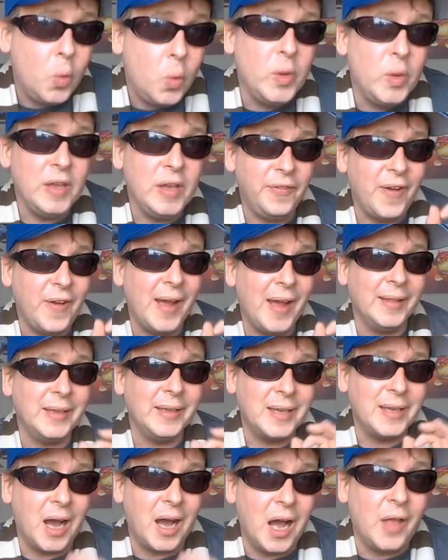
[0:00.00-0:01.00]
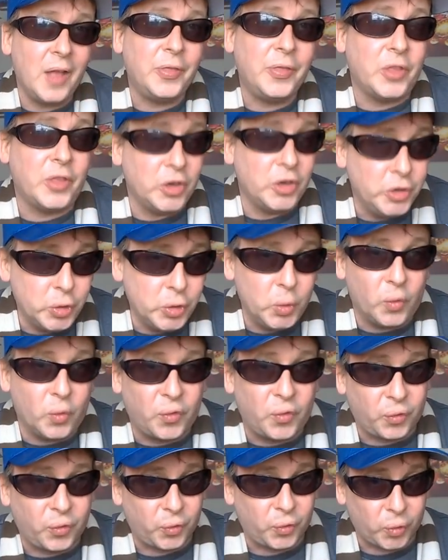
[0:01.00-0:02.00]
We finally got the new
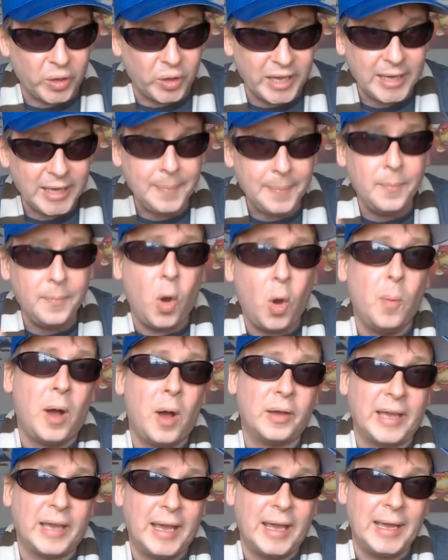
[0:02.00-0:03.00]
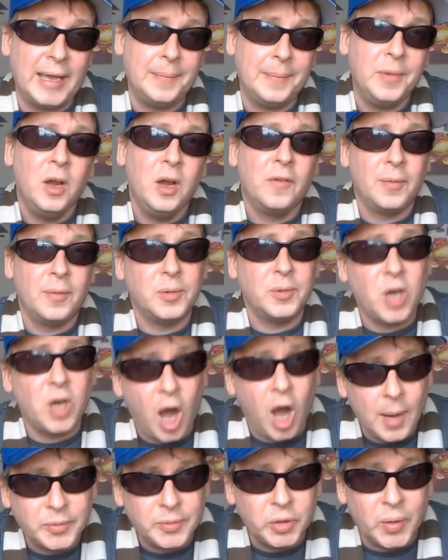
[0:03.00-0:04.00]
free mobile game from
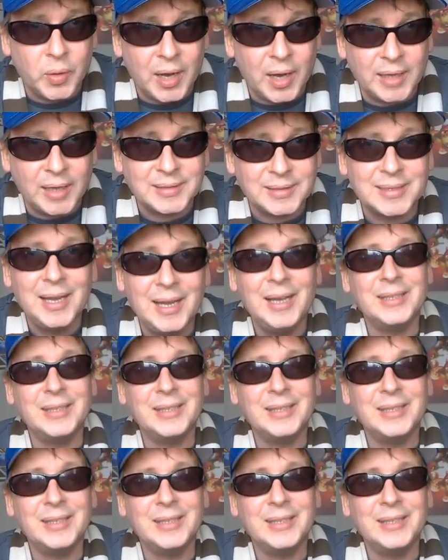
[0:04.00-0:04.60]
Com two Us,